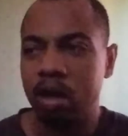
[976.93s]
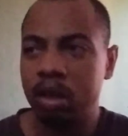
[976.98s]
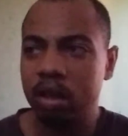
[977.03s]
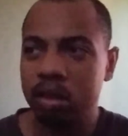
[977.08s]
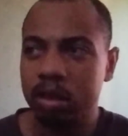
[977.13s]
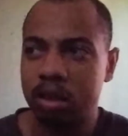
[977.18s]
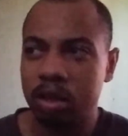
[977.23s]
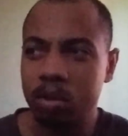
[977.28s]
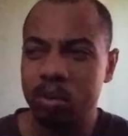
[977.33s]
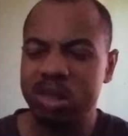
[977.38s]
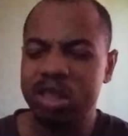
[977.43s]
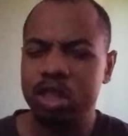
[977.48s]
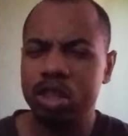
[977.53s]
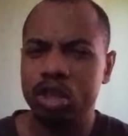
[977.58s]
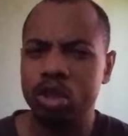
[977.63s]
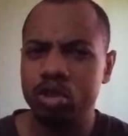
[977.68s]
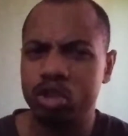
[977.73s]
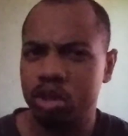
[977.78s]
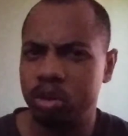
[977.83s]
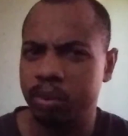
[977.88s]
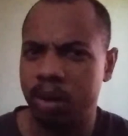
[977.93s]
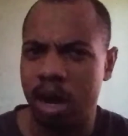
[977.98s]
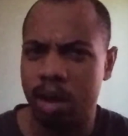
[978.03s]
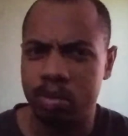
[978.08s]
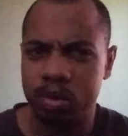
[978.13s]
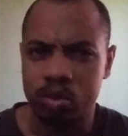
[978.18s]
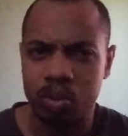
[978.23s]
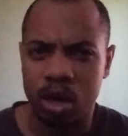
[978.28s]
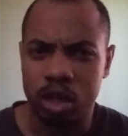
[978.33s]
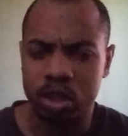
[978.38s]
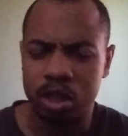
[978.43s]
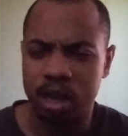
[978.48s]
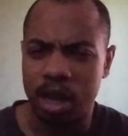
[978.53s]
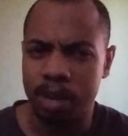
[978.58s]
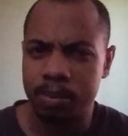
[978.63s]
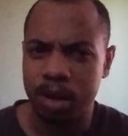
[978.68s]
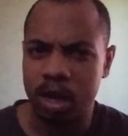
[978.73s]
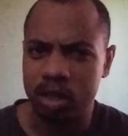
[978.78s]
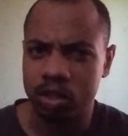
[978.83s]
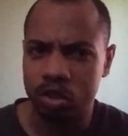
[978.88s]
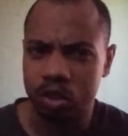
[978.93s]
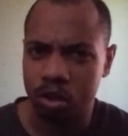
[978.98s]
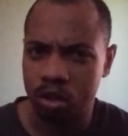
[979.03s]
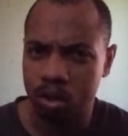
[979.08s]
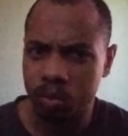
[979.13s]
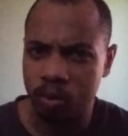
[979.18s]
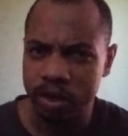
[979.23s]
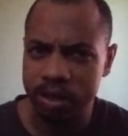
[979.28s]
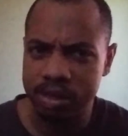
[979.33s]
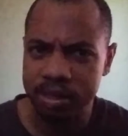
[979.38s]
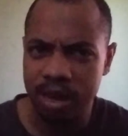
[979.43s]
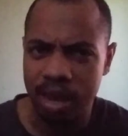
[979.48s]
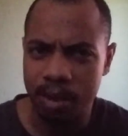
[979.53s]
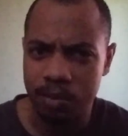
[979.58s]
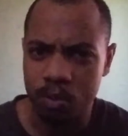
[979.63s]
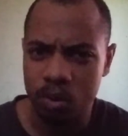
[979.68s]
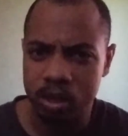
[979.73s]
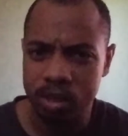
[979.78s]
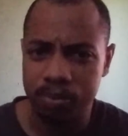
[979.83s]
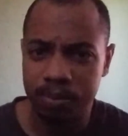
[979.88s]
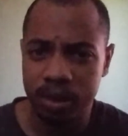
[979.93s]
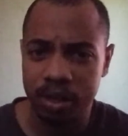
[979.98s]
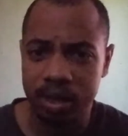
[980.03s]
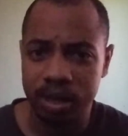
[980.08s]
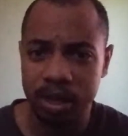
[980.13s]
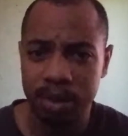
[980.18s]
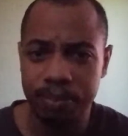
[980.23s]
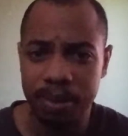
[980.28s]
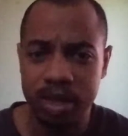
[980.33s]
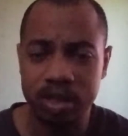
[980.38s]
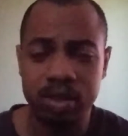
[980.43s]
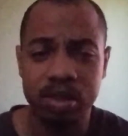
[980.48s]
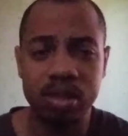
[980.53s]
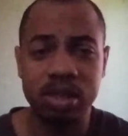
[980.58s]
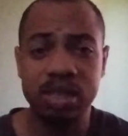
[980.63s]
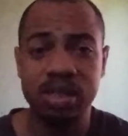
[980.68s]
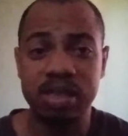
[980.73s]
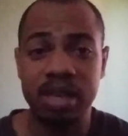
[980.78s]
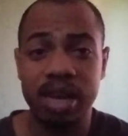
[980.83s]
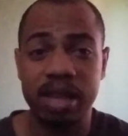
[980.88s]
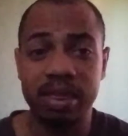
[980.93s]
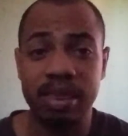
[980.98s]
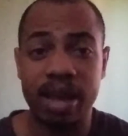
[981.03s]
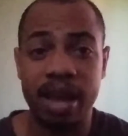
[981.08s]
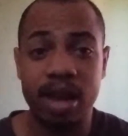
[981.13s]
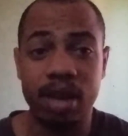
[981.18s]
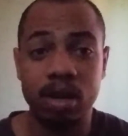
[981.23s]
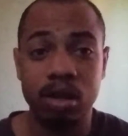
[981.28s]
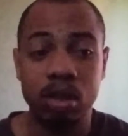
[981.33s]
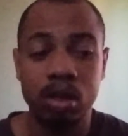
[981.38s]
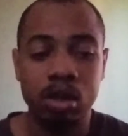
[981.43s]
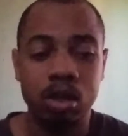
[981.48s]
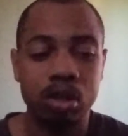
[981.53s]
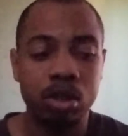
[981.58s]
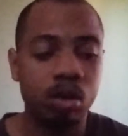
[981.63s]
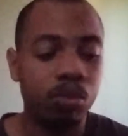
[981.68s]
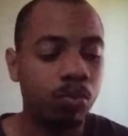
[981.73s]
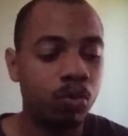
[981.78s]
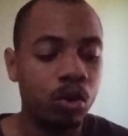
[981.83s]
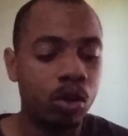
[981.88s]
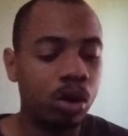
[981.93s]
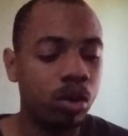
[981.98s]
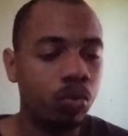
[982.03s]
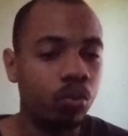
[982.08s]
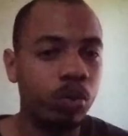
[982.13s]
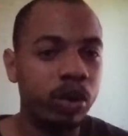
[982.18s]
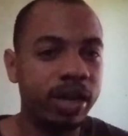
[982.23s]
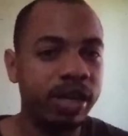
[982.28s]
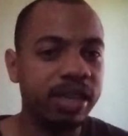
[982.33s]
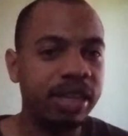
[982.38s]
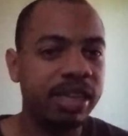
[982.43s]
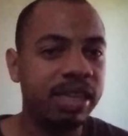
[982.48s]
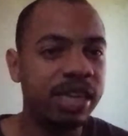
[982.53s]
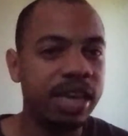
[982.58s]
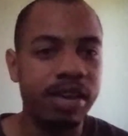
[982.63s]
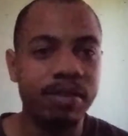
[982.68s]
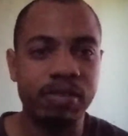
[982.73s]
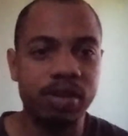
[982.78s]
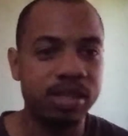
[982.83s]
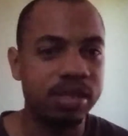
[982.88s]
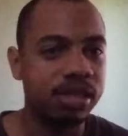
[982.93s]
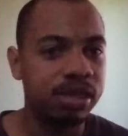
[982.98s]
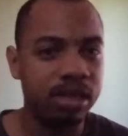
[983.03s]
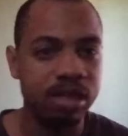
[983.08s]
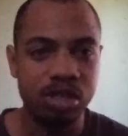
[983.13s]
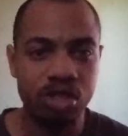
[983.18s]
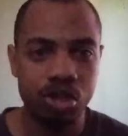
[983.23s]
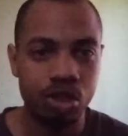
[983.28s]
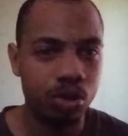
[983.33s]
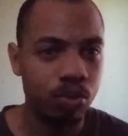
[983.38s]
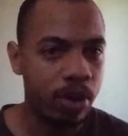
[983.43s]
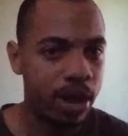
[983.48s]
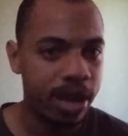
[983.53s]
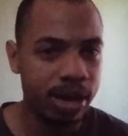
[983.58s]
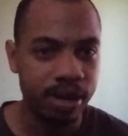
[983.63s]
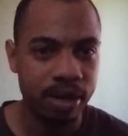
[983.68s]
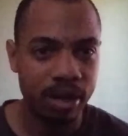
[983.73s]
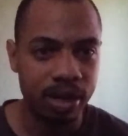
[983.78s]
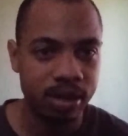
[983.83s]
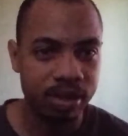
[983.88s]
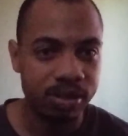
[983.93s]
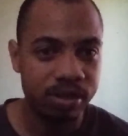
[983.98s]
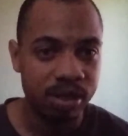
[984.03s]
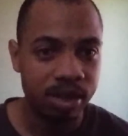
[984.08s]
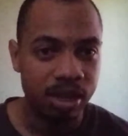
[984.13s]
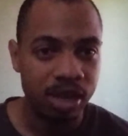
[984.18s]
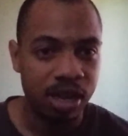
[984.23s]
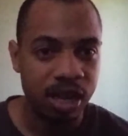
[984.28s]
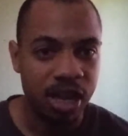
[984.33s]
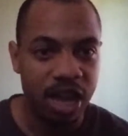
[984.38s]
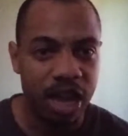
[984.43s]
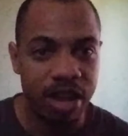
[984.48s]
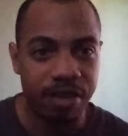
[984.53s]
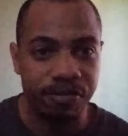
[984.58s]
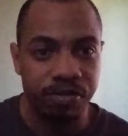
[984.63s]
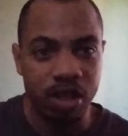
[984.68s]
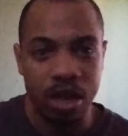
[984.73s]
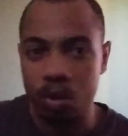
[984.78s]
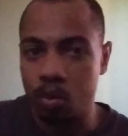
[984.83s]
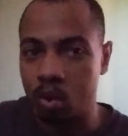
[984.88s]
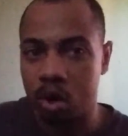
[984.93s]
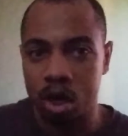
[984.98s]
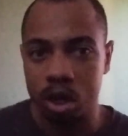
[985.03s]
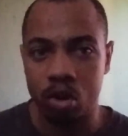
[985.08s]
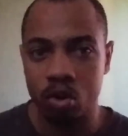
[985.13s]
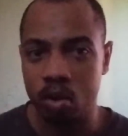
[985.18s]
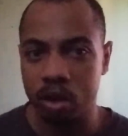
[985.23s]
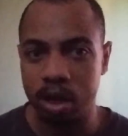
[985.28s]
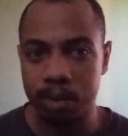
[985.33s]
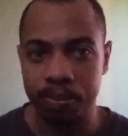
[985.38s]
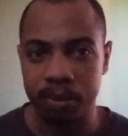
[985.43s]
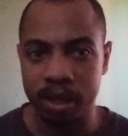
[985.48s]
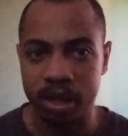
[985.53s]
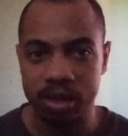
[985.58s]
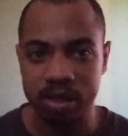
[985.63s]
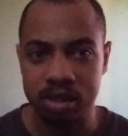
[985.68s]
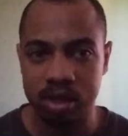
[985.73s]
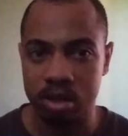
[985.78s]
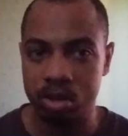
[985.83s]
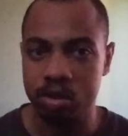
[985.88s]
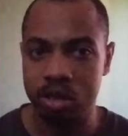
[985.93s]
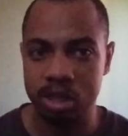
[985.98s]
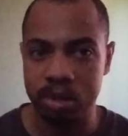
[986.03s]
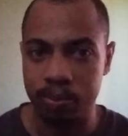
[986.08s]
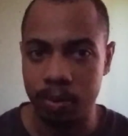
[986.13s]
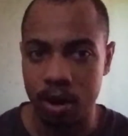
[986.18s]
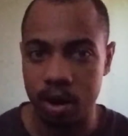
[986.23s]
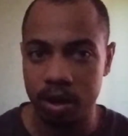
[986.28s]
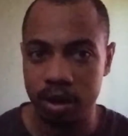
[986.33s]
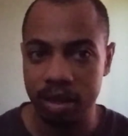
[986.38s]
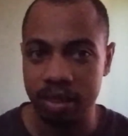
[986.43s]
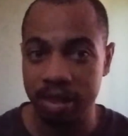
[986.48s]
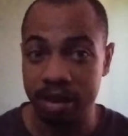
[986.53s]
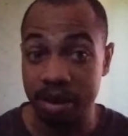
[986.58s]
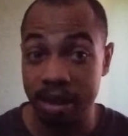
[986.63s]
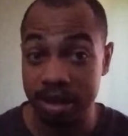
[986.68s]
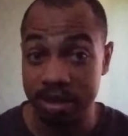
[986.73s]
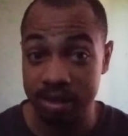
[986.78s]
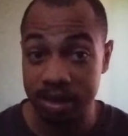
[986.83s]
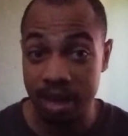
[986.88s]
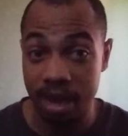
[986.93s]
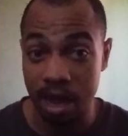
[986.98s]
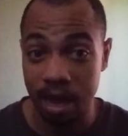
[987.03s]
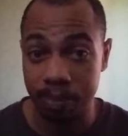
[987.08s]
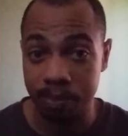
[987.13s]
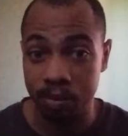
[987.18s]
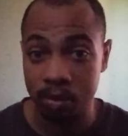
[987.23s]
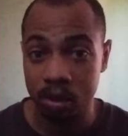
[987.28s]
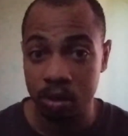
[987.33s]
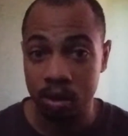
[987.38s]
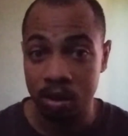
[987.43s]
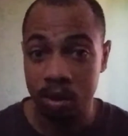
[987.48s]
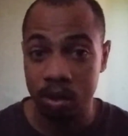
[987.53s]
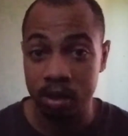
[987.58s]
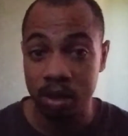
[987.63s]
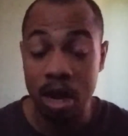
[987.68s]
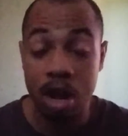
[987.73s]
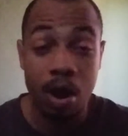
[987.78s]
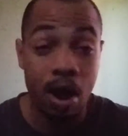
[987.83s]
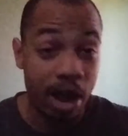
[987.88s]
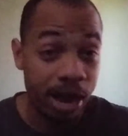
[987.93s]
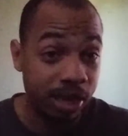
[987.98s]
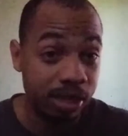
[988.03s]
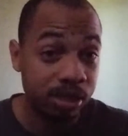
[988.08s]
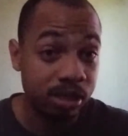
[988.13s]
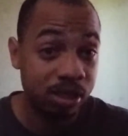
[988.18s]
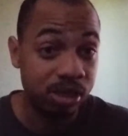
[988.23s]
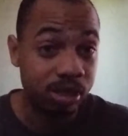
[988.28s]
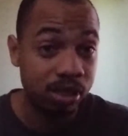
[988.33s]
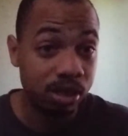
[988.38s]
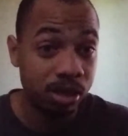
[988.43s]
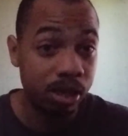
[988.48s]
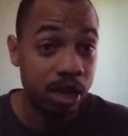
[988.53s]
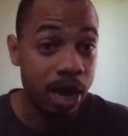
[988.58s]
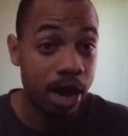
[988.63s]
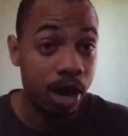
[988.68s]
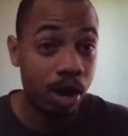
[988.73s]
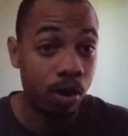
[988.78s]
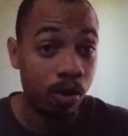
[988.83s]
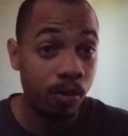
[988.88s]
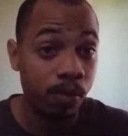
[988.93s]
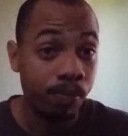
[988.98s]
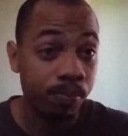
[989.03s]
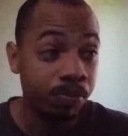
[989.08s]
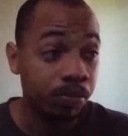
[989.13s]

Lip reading: there was a YouTuber I was watching, I'm not sure what his name was, but he basically said that Nomura wouldn't give us these two endings if they weren't going to play a serious part in the next game. Now, I stand